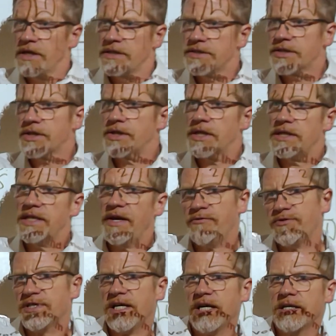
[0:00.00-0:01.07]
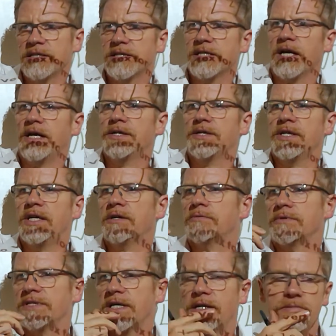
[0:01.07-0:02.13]
to the left-hand side of the equal
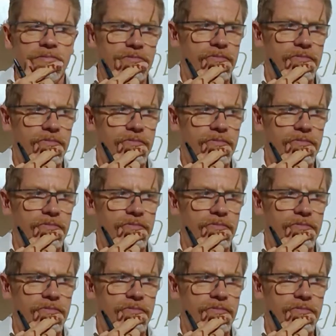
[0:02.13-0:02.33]
sign?